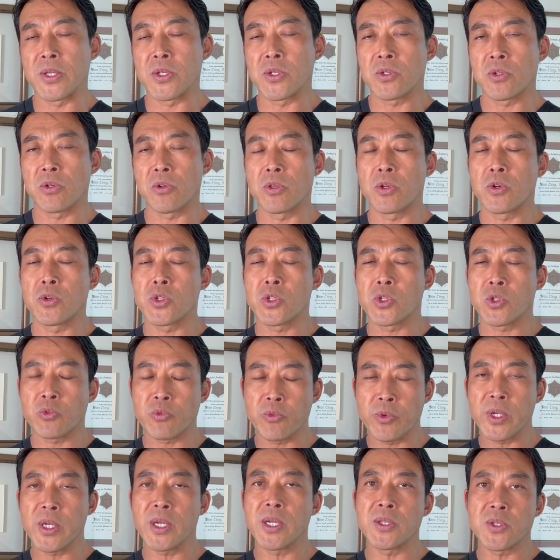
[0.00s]
So those
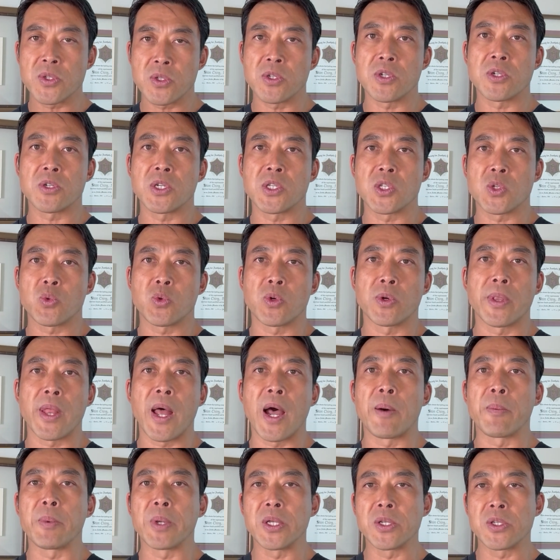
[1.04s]
3 incisions will allow
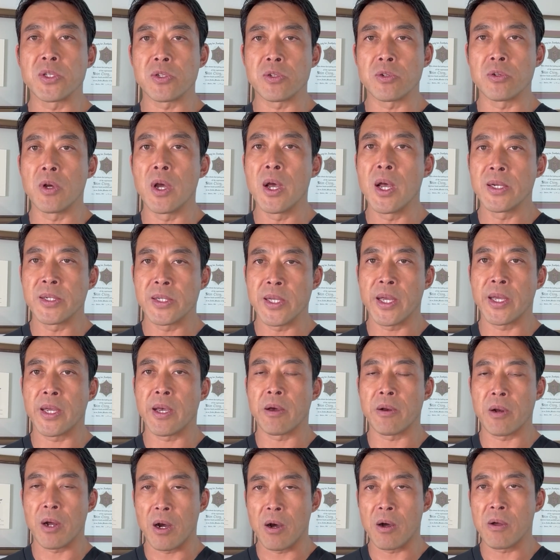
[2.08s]
me to take
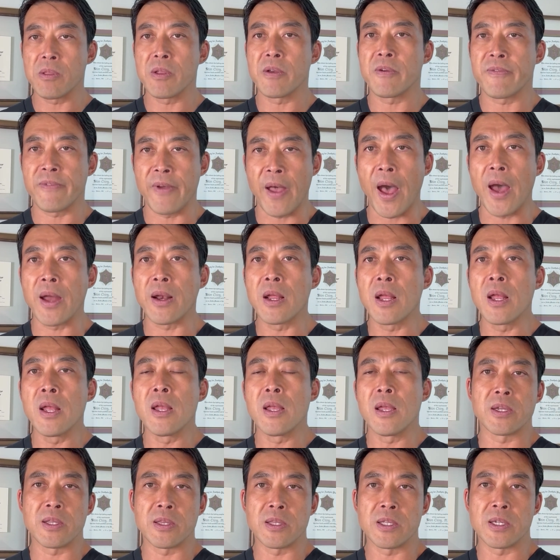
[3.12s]
out all the fat
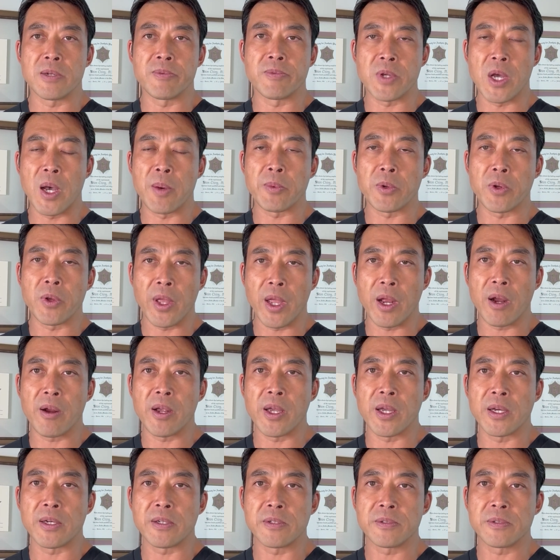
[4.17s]
in the abdominal area.